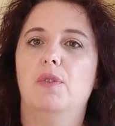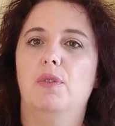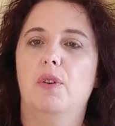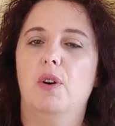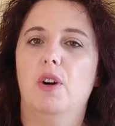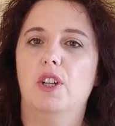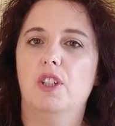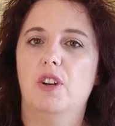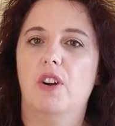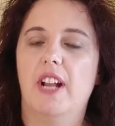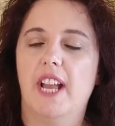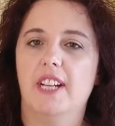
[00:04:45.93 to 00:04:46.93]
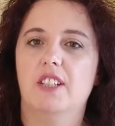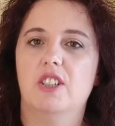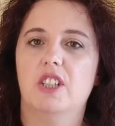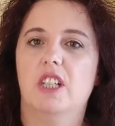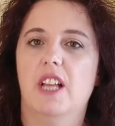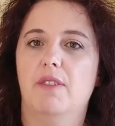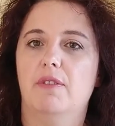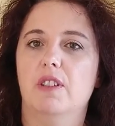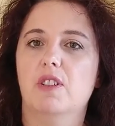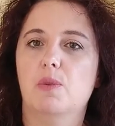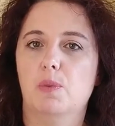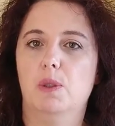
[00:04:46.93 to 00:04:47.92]
for your energy
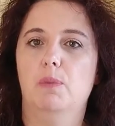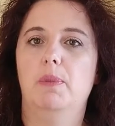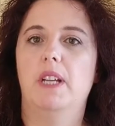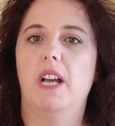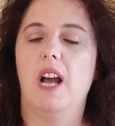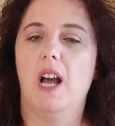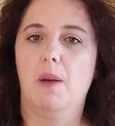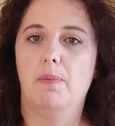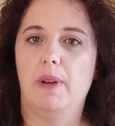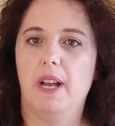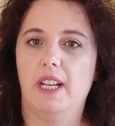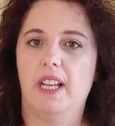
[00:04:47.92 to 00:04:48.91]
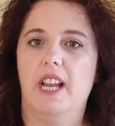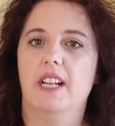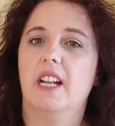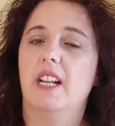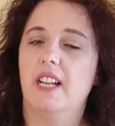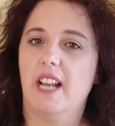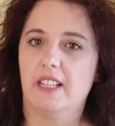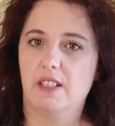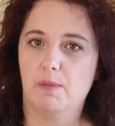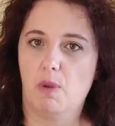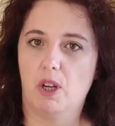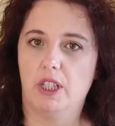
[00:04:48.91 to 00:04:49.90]
levels will be up again
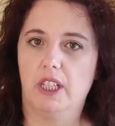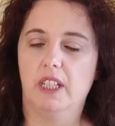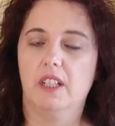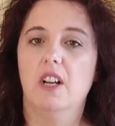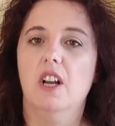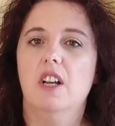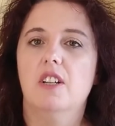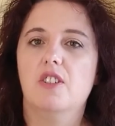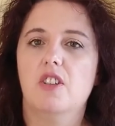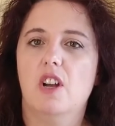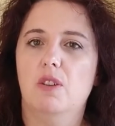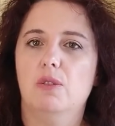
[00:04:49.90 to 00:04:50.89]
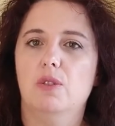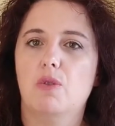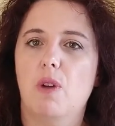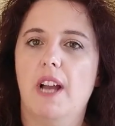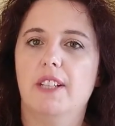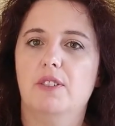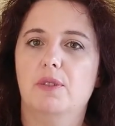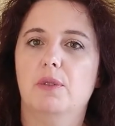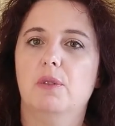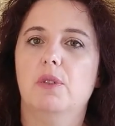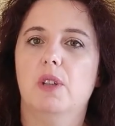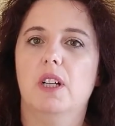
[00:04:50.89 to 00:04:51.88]
next morning. So try
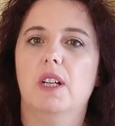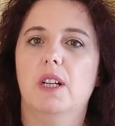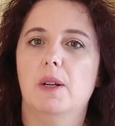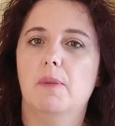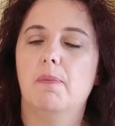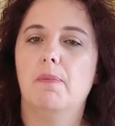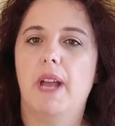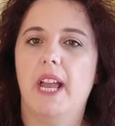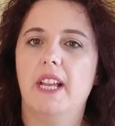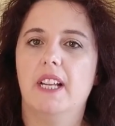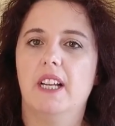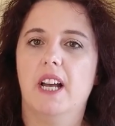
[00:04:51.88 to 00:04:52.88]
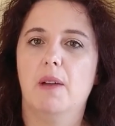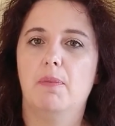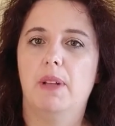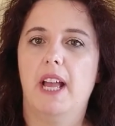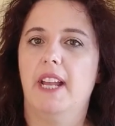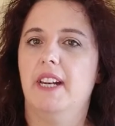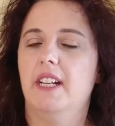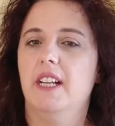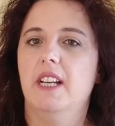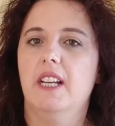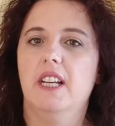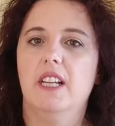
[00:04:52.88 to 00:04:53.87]
to make a plan
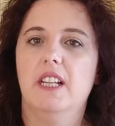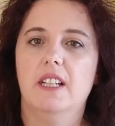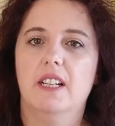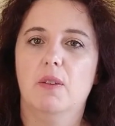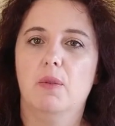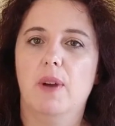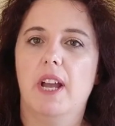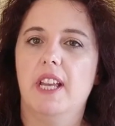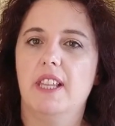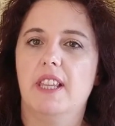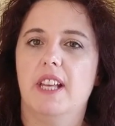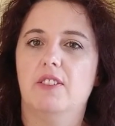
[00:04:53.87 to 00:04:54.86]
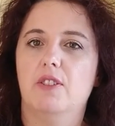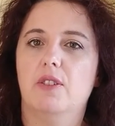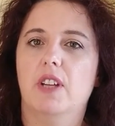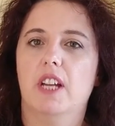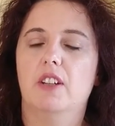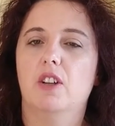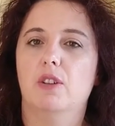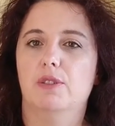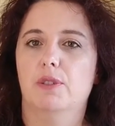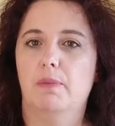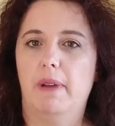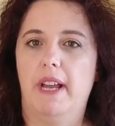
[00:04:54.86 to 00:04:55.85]
in a way that you can go
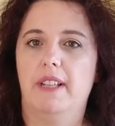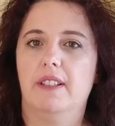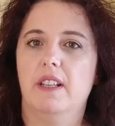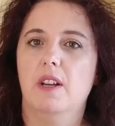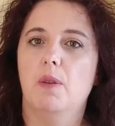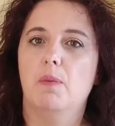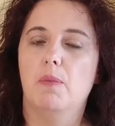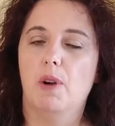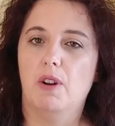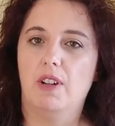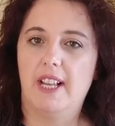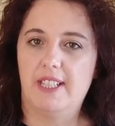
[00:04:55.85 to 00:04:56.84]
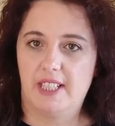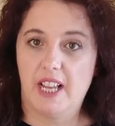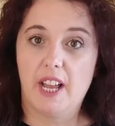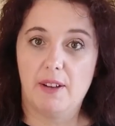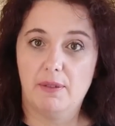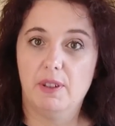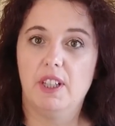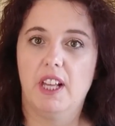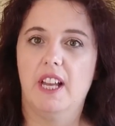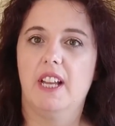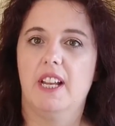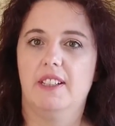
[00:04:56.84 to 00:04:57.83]
to bed more or less every
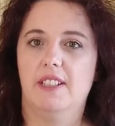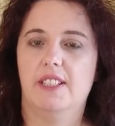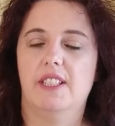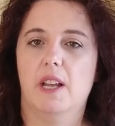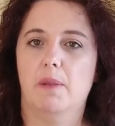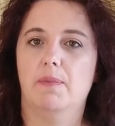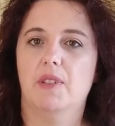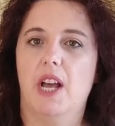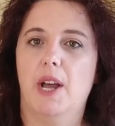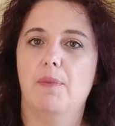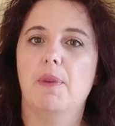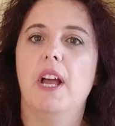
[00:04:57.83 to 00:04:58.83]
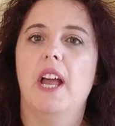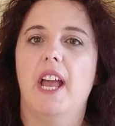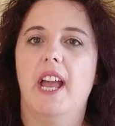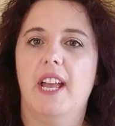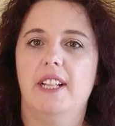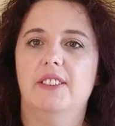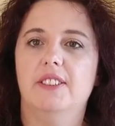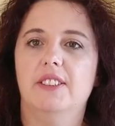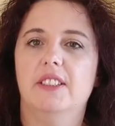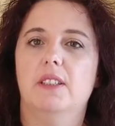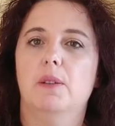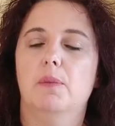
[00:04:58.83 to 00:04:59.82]
day at the same time, and
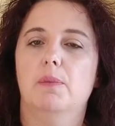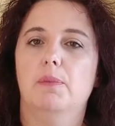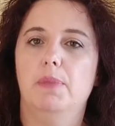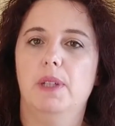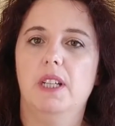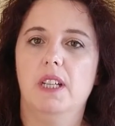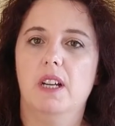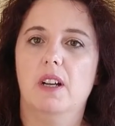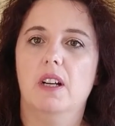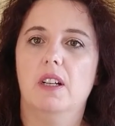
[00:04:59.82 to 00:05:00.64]
be